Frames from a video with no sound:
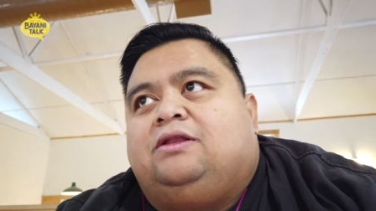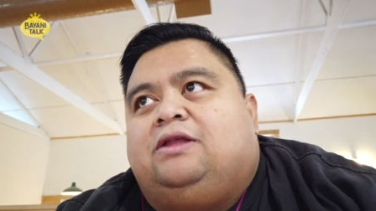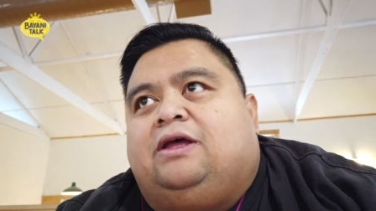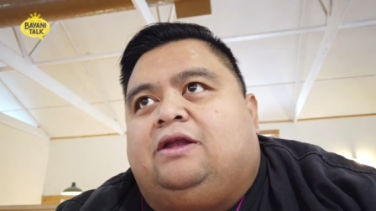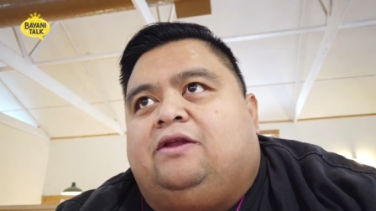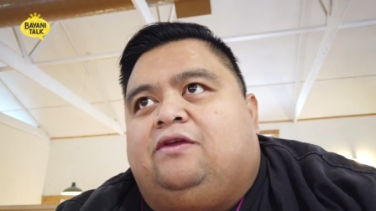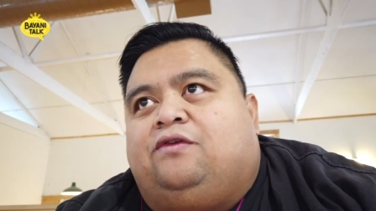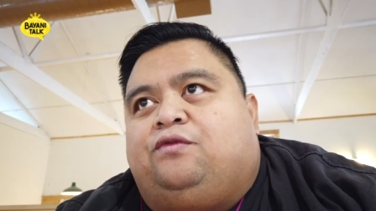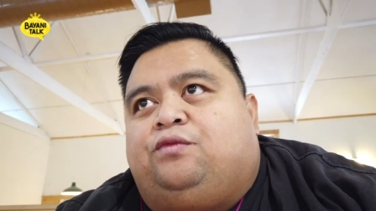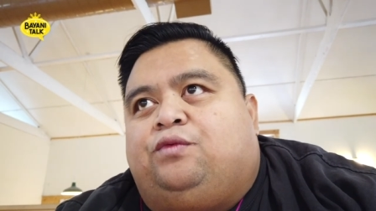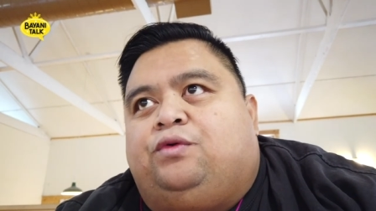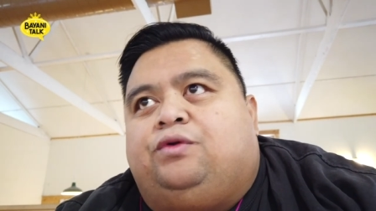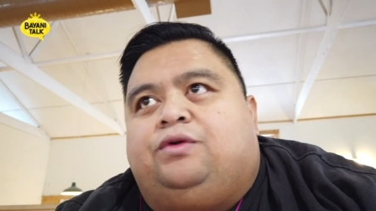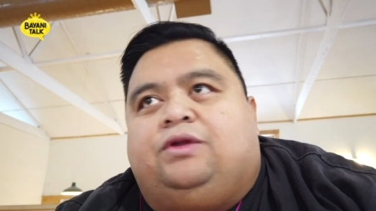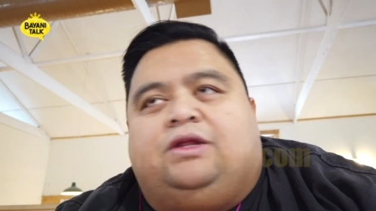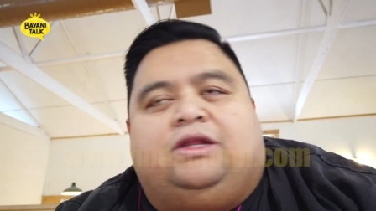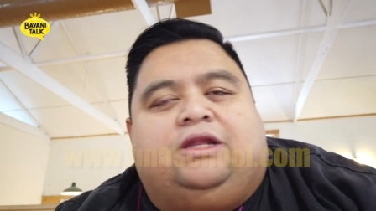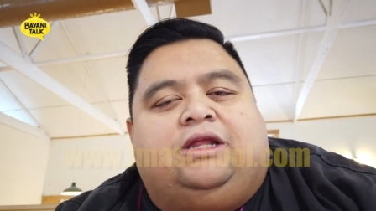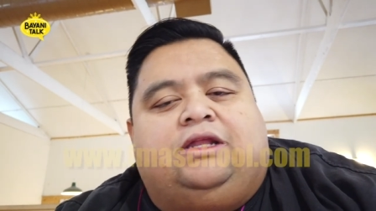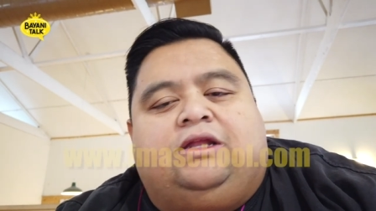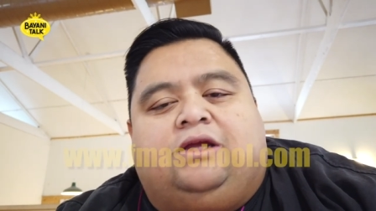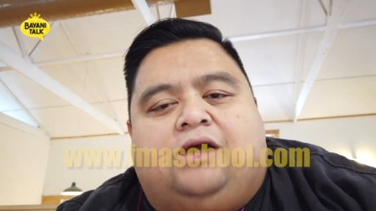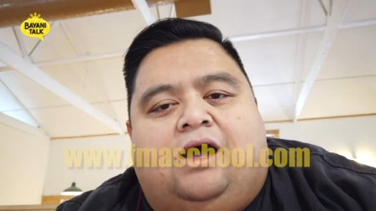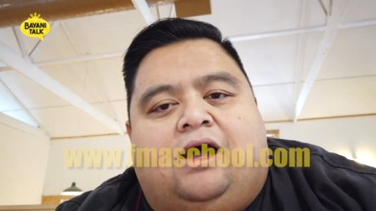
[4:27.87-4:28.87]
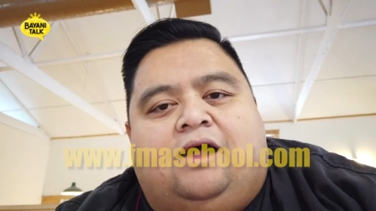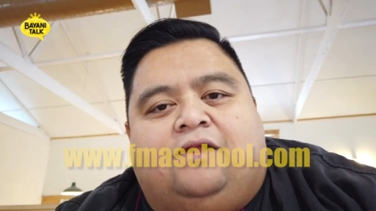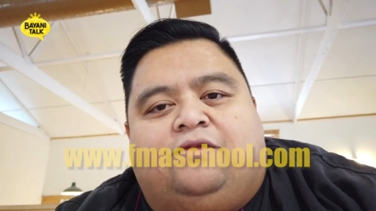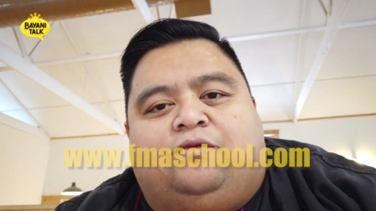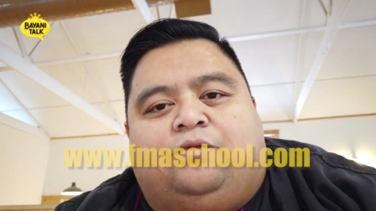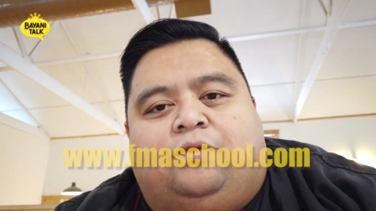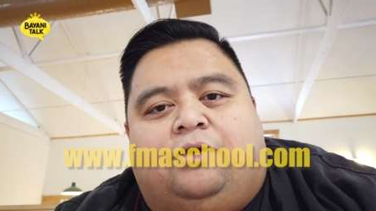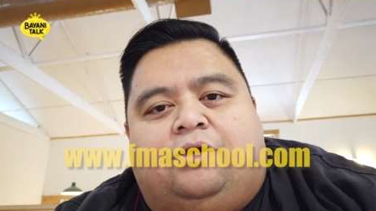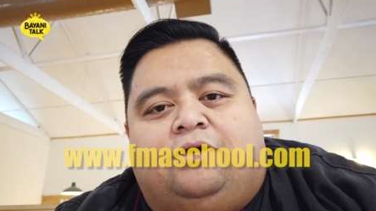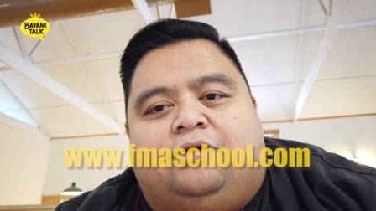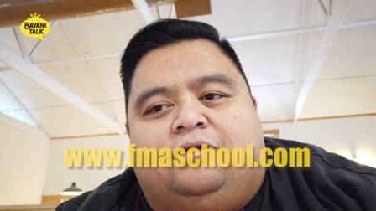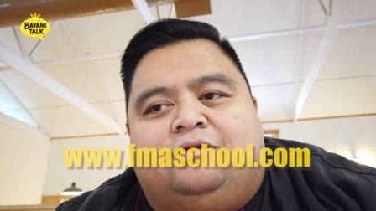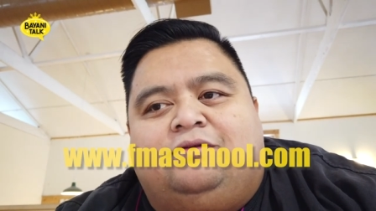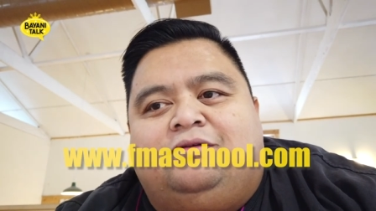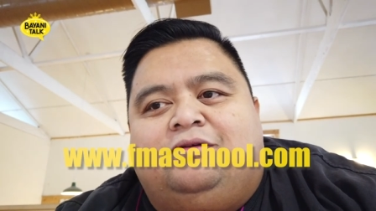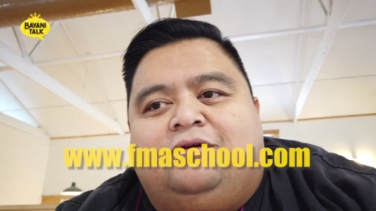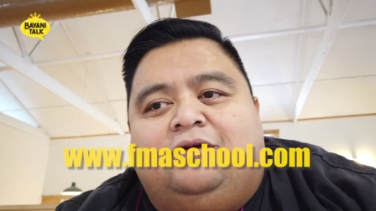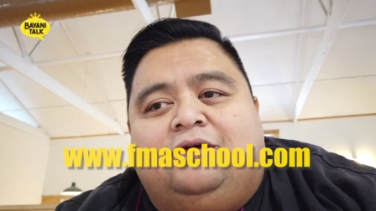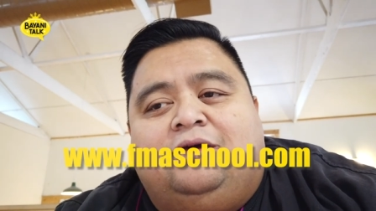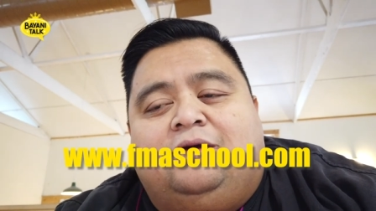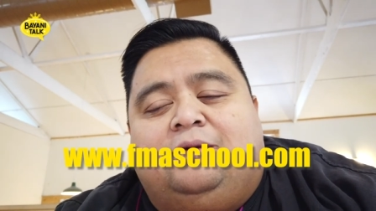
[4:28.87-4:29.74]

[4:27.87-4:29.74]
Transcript: that is rooted in God's word,